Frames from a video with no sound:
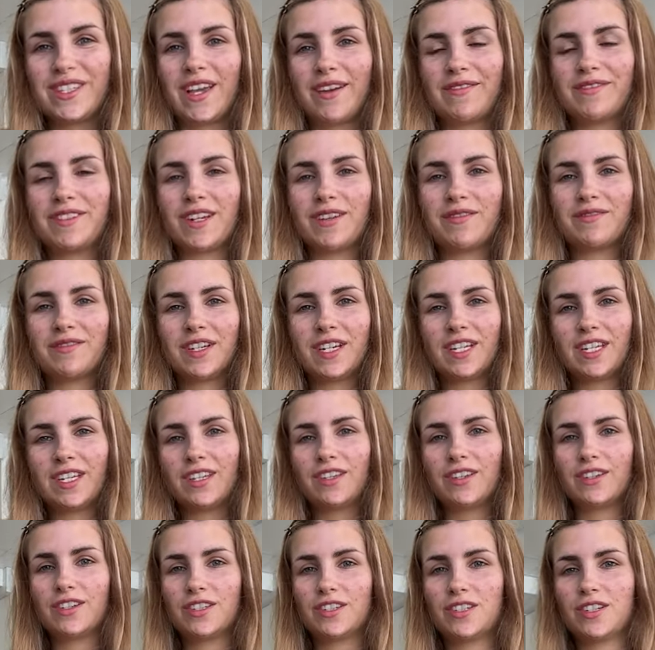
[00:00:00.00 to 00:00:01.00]
I've done really
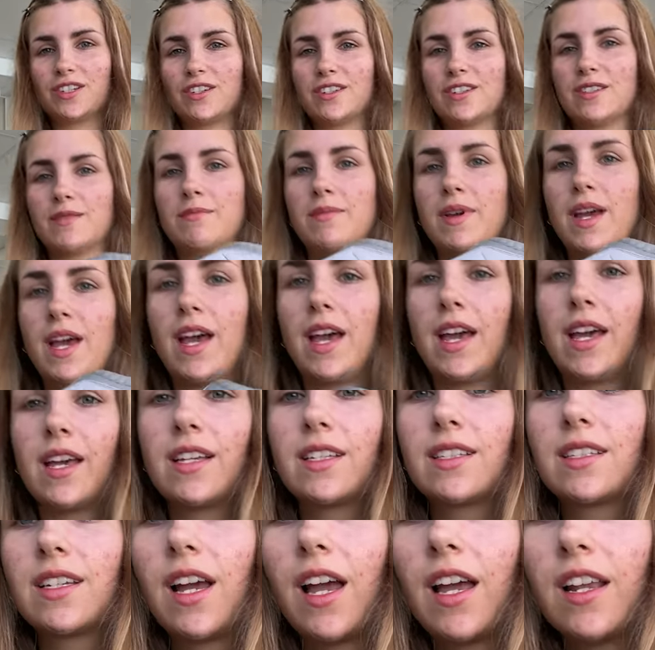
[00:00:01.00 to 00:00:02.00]
cute shoes and
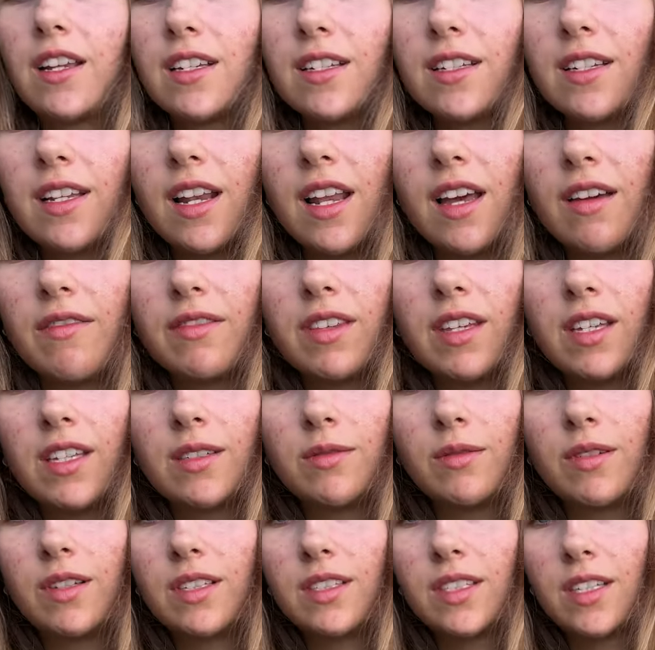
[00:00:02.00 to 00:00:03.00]
bags. I just love these
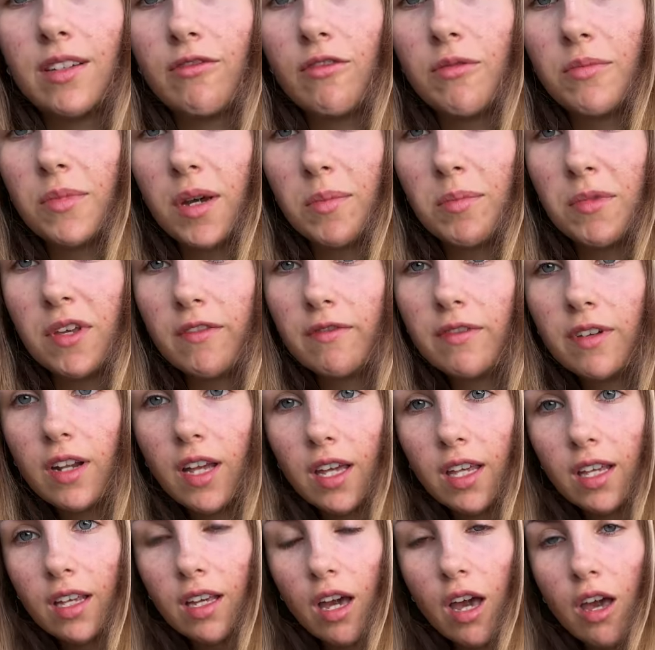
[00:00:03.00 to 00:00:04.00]
ones. They remind me of
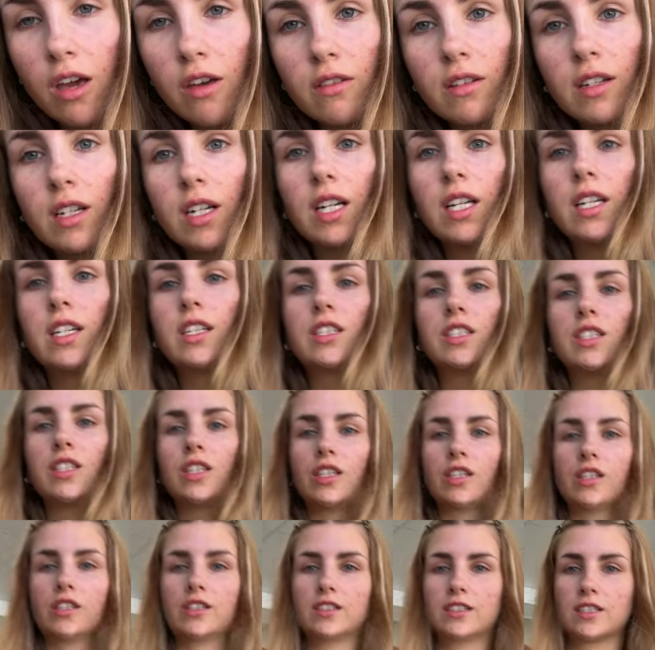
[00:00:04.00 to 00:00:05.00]
like Oakley
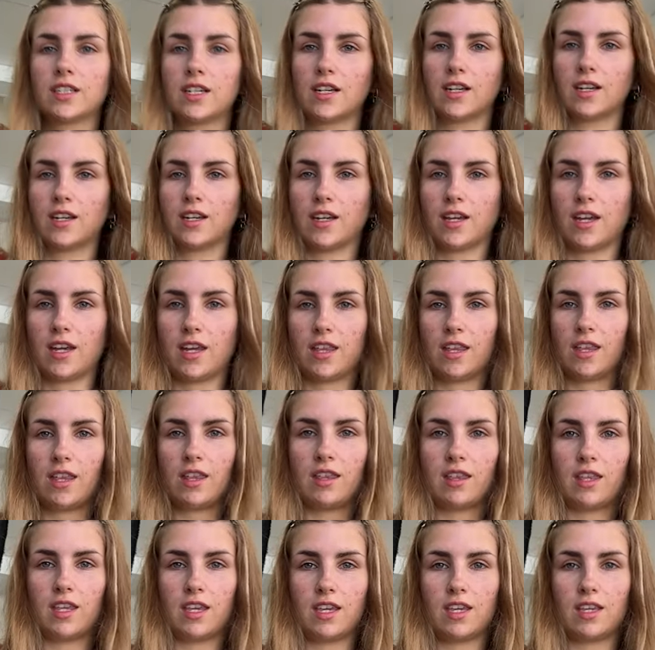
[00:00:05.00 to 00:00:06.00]
shoes. And
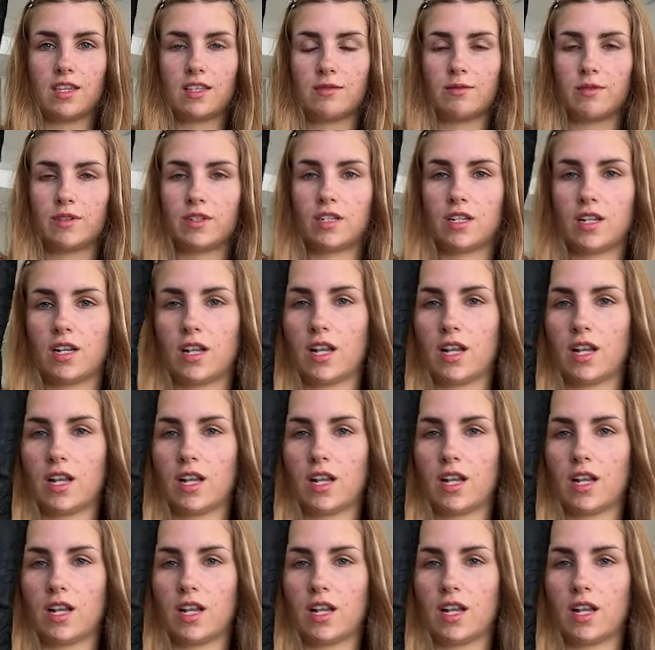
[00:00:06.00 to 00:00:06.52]
then these, which are